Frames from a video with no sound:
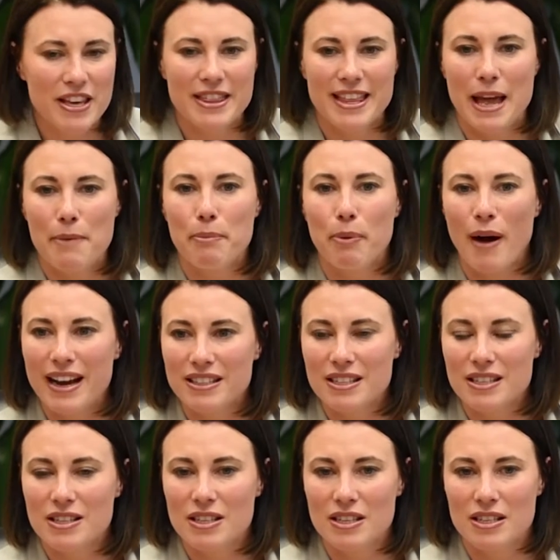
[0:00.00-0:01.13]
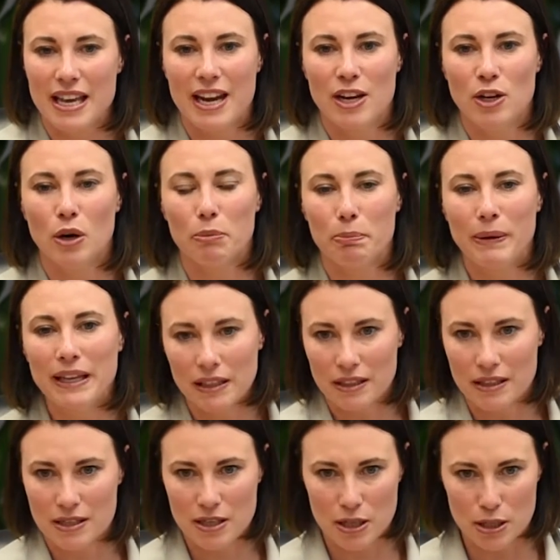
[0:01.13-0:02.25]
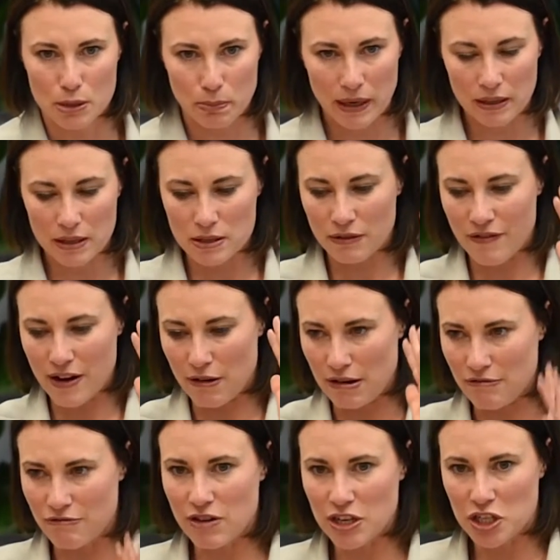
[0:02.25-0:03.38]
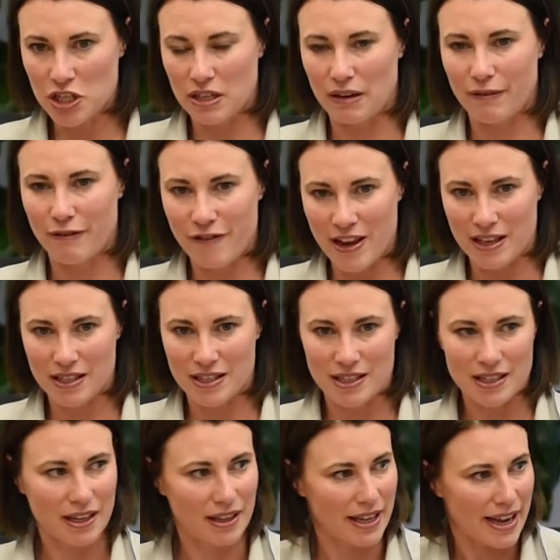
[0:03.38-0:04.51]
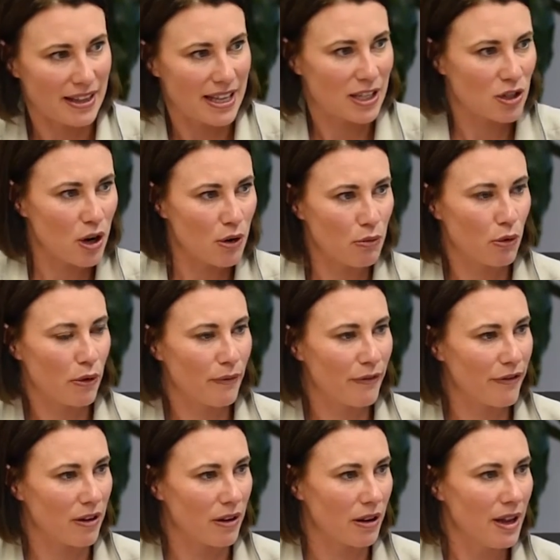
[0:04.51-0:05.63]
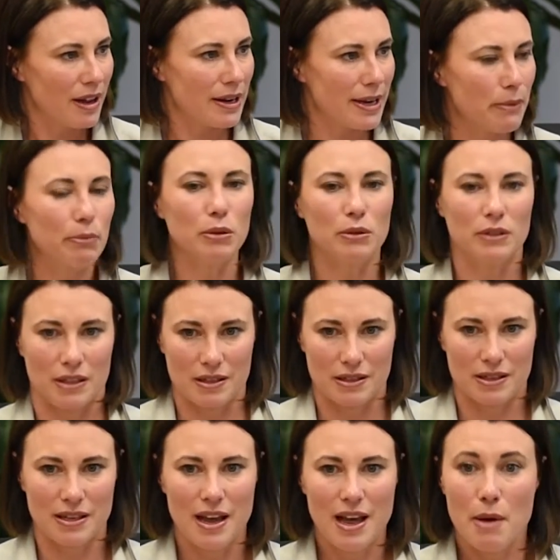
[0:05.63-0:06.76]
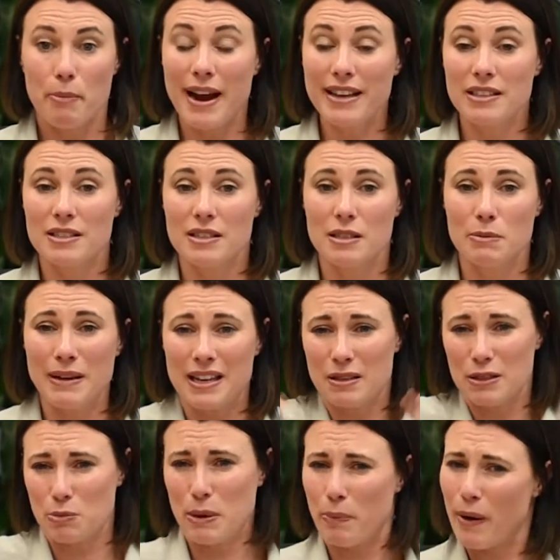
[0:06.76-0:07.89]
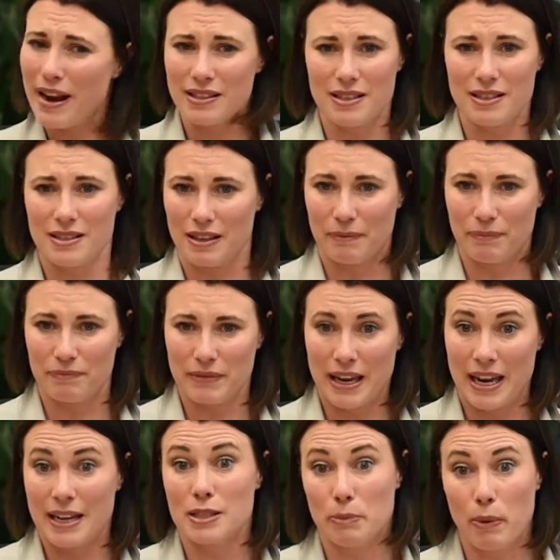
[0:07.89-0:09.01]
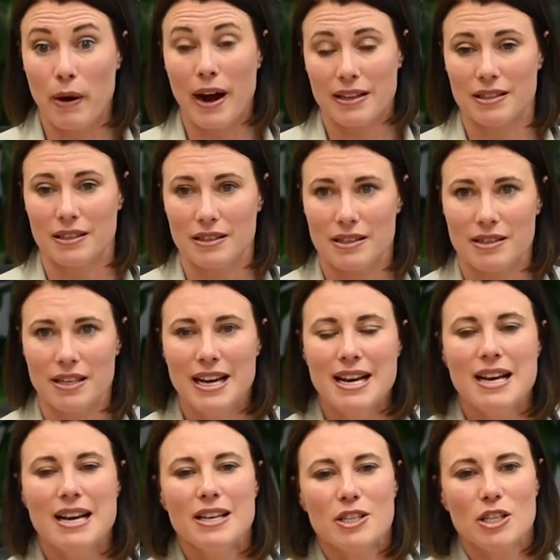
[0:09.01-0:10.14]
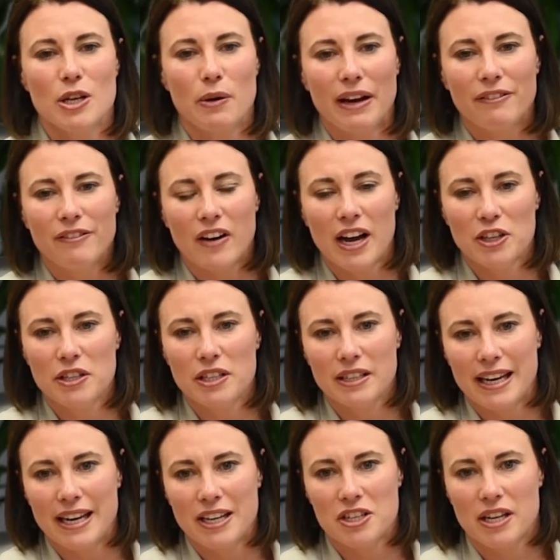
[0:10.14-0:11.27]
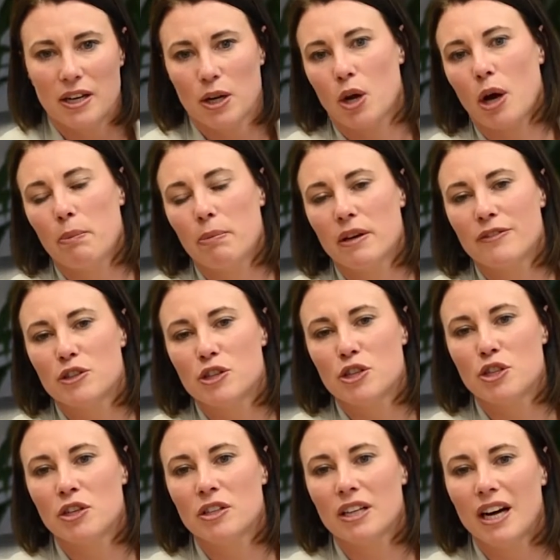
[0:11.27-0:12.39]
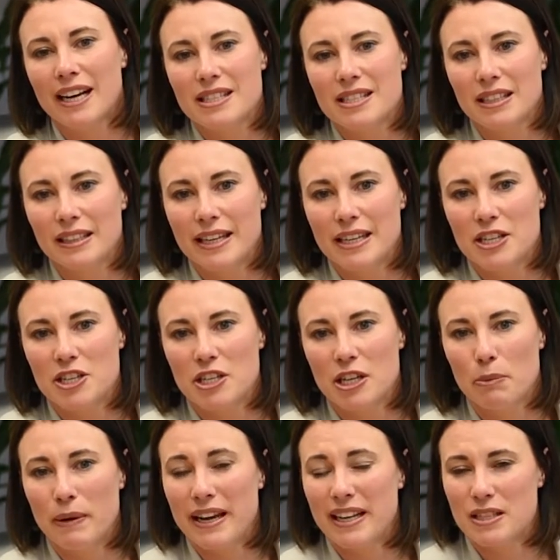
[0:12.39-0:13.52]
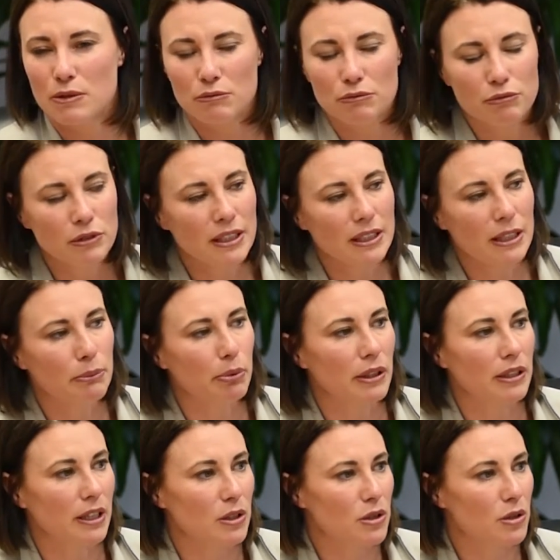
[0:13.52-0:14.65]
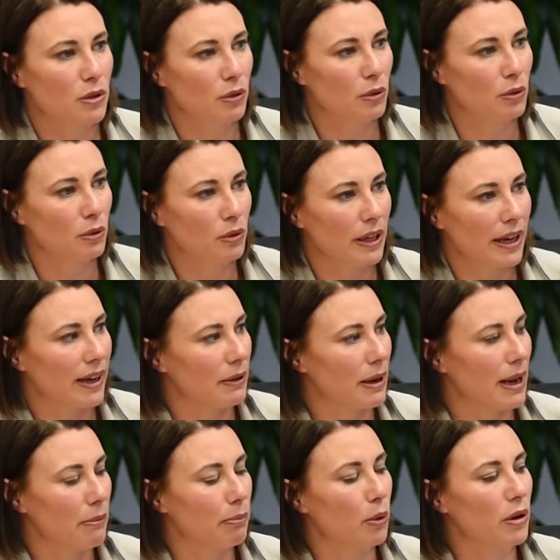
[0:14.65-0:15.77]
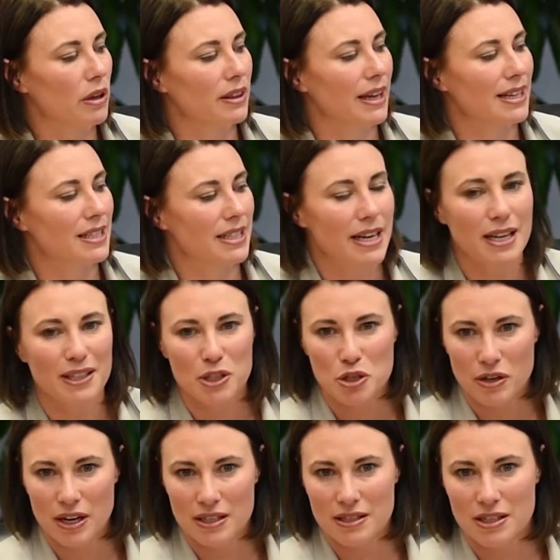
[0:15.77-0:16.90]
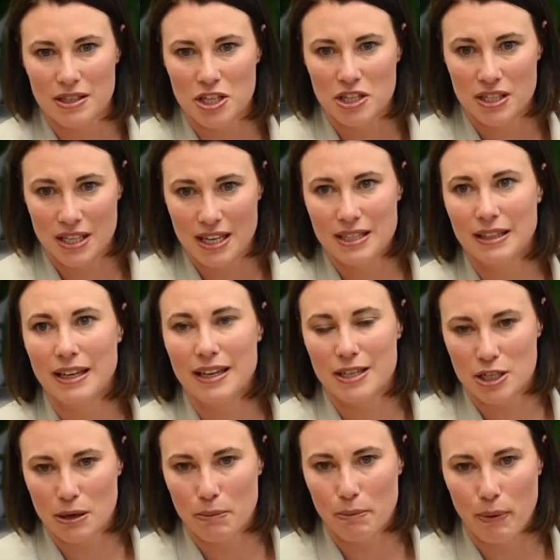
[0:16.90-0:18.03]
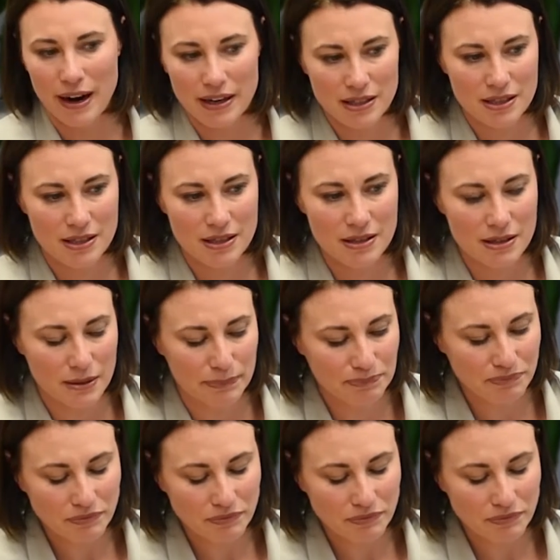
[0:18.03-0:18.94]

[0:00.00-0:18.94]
that they're practices and not pillars, because pillars are very rigid and fixed, and there's no room for nimbleness. Practices means we practice them, and it's a practice. So I invite you to each get a copy of A Student Guide to Leadership. It's a really brilliant tool and book that deconstructs the six leadership practices.